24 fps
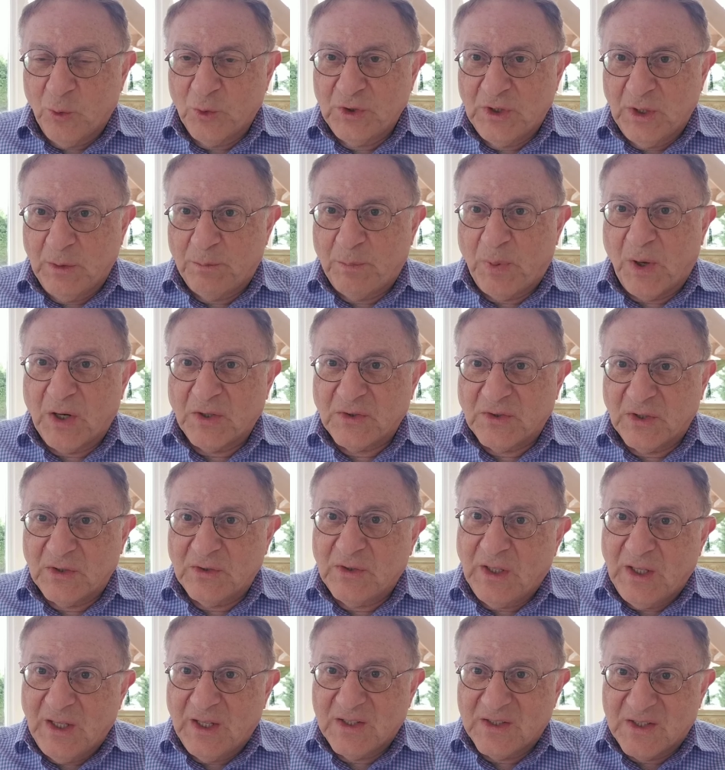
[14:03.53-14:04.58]

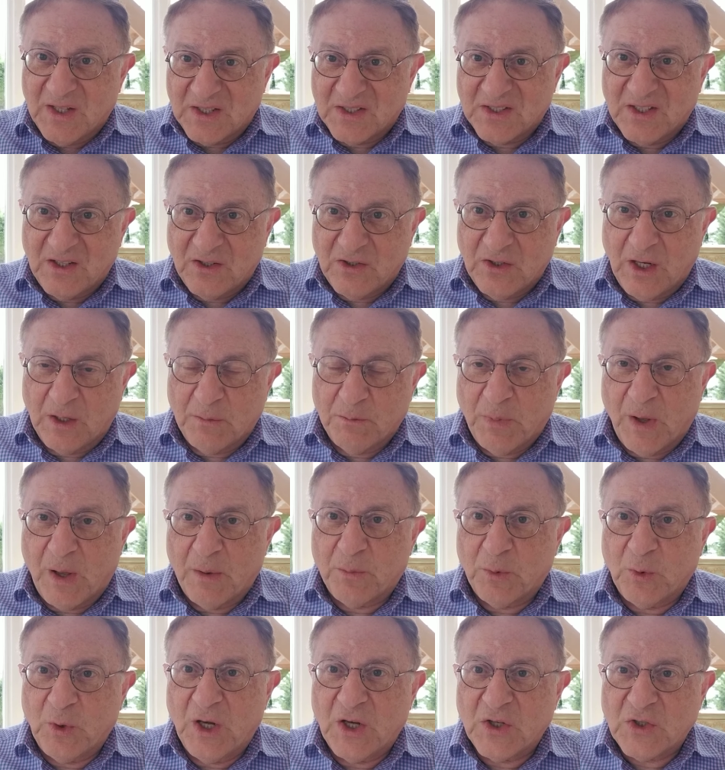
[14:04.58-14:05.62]
departed is the Syrian
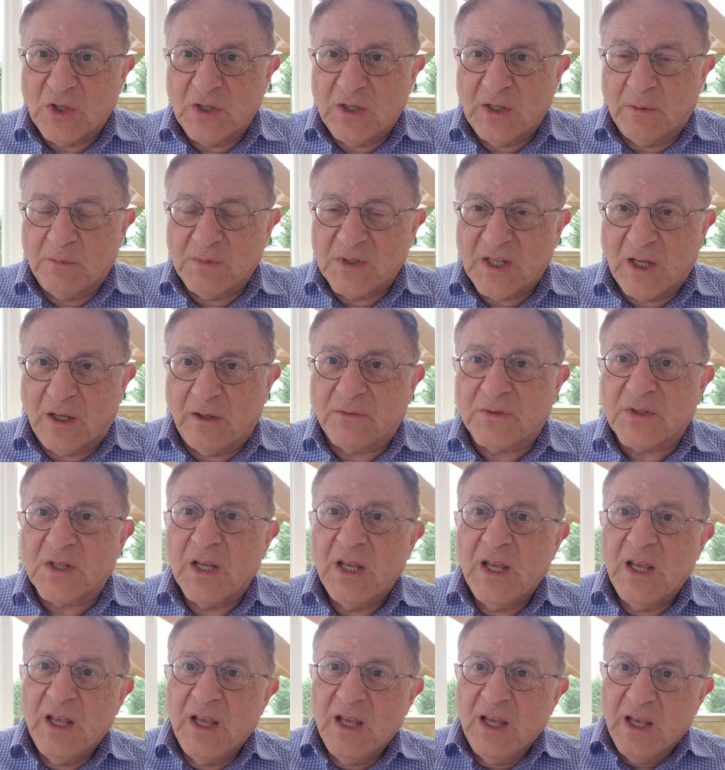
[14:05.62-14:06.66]
population themselves.
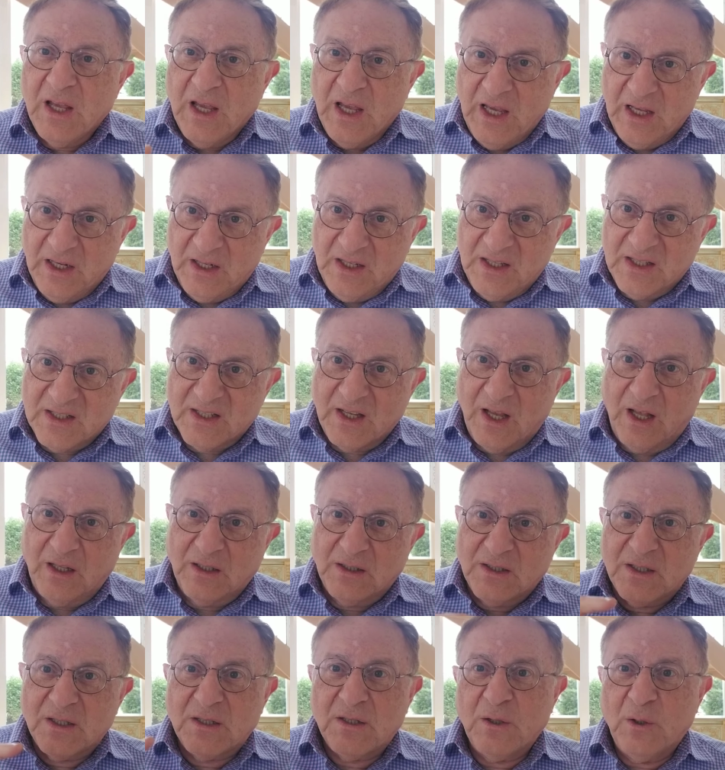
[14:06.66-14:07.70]
A
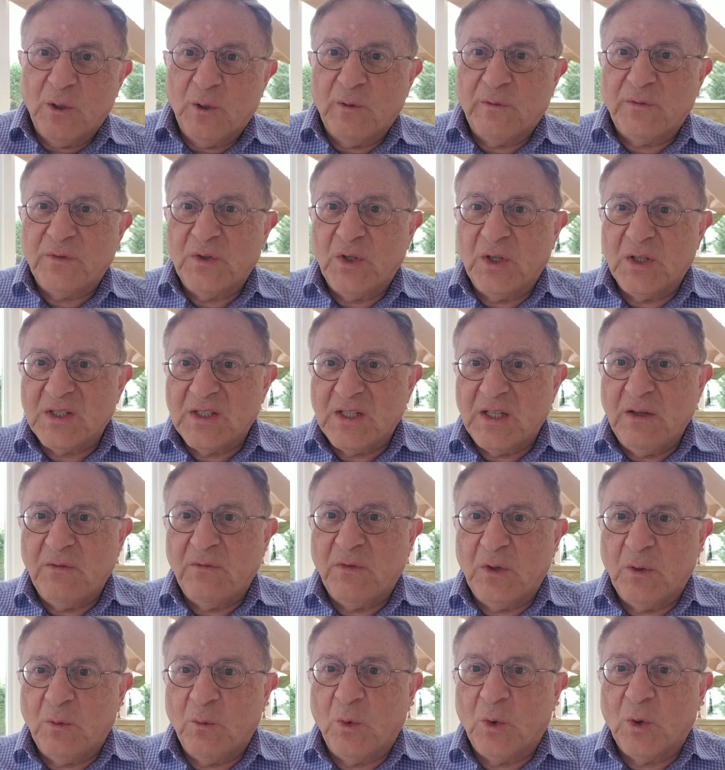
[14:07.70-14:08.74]
result of the
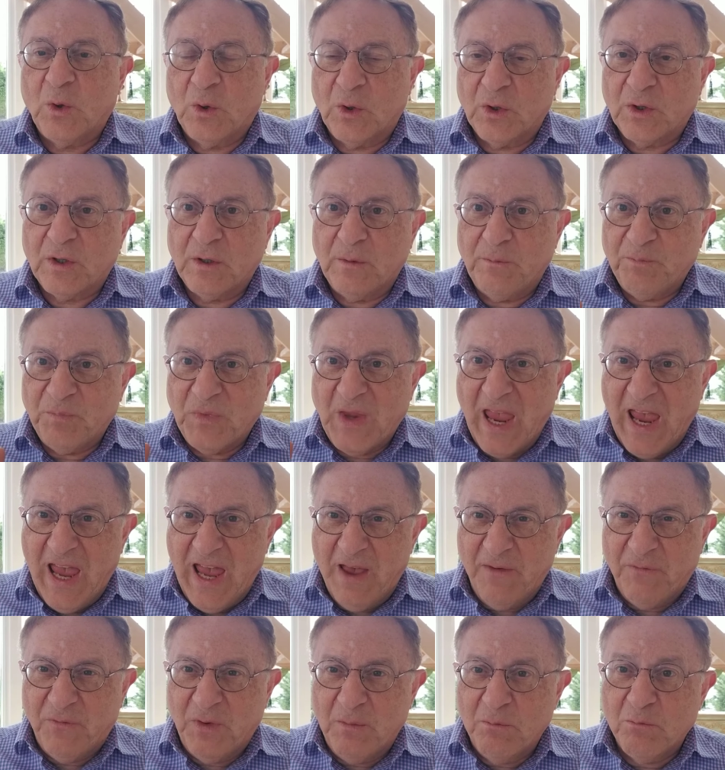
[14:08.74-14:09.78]
civil war,
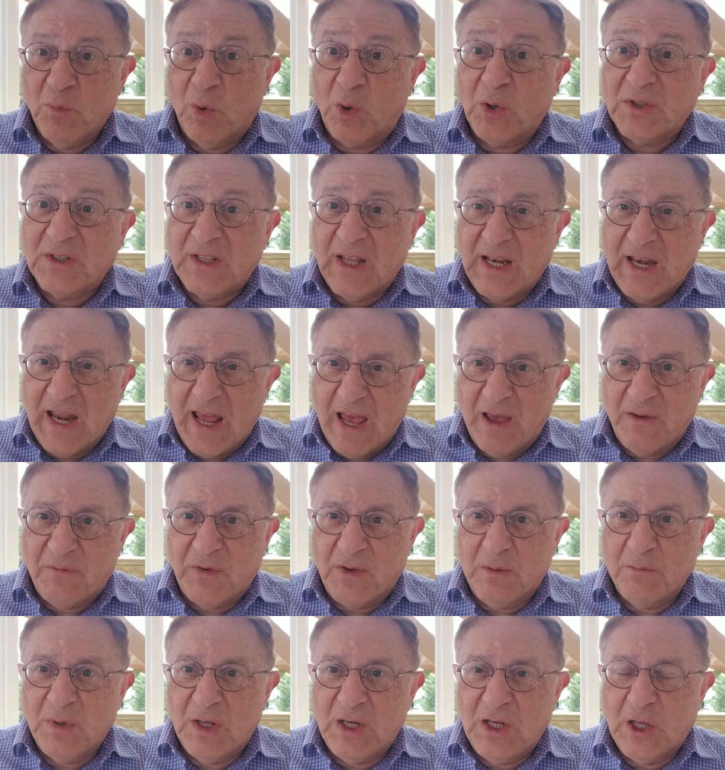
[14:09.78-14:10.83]
more than
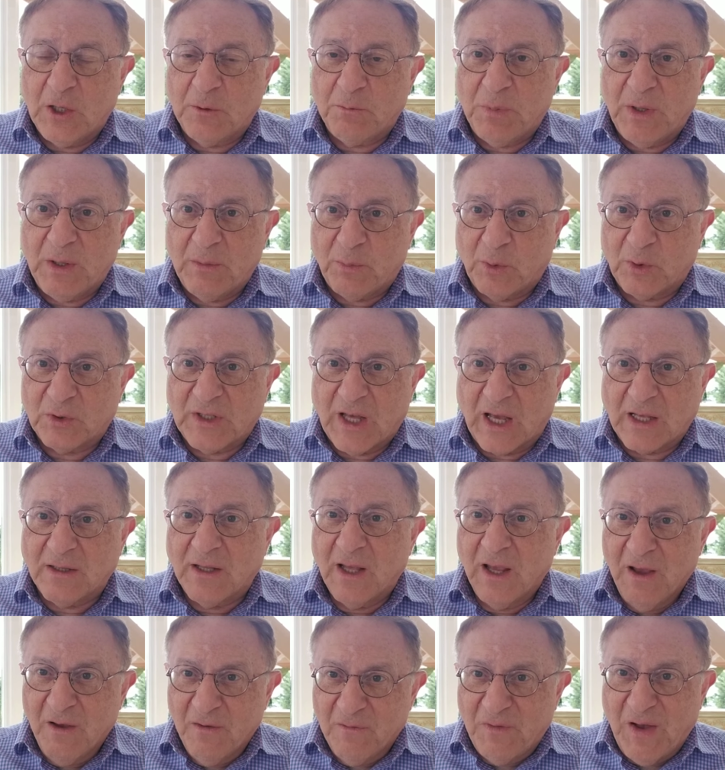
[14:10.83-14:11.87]
500,000 people died.
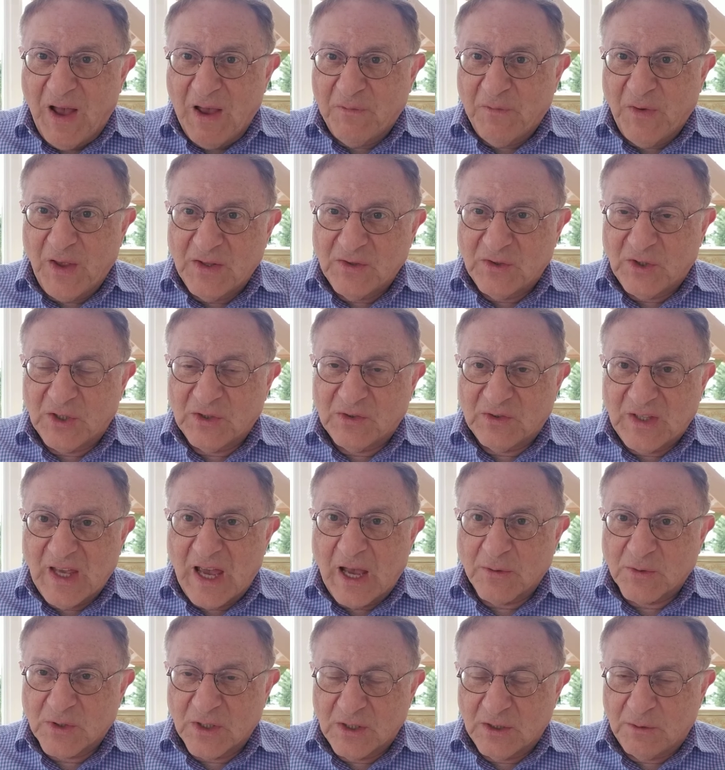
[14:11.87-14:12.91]

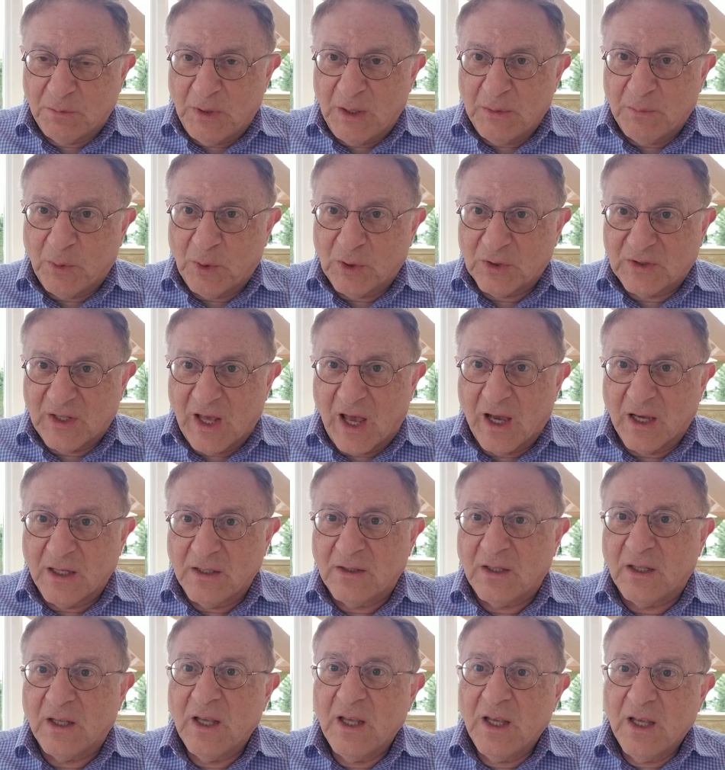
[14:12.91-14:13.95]
500,000 people died
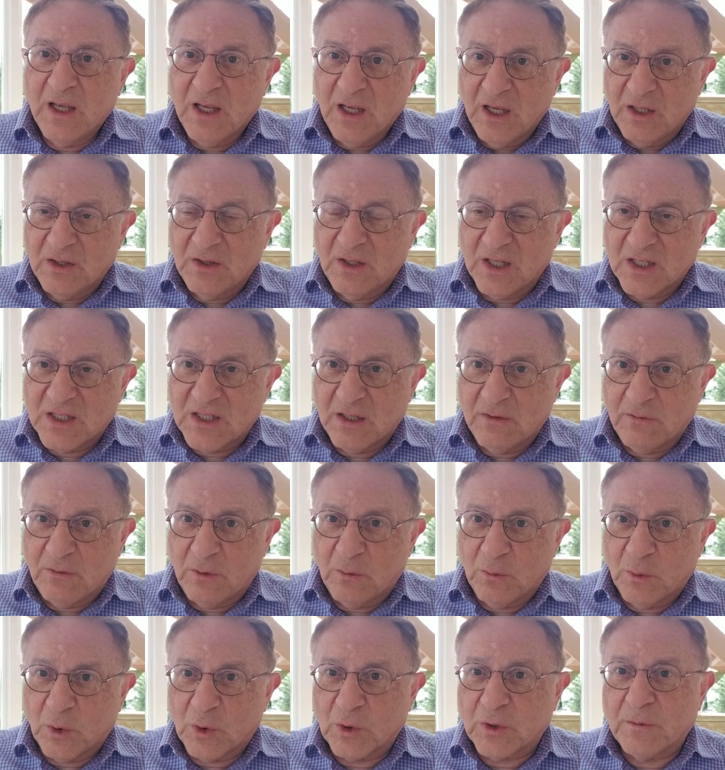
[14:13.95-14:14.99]
in the
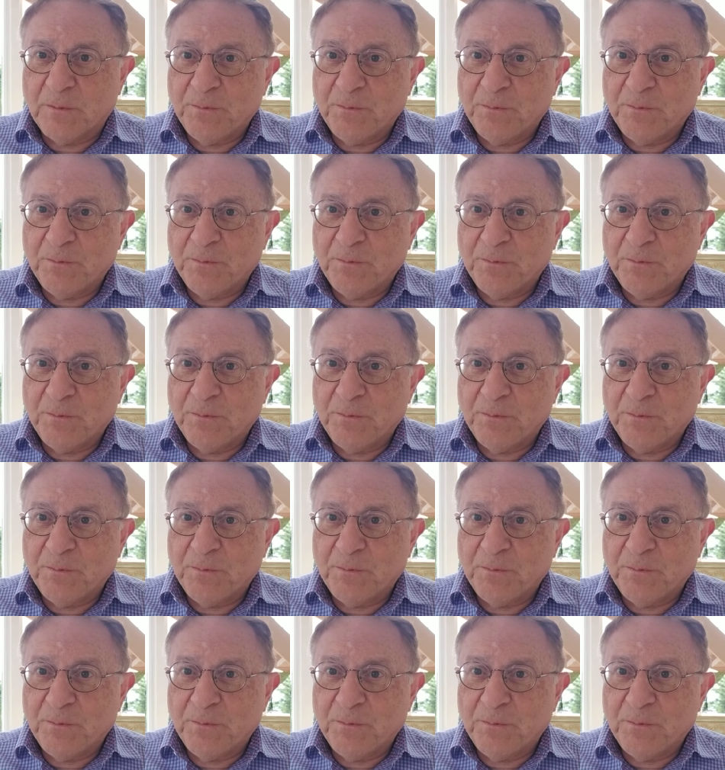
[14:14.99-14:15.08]
civil war.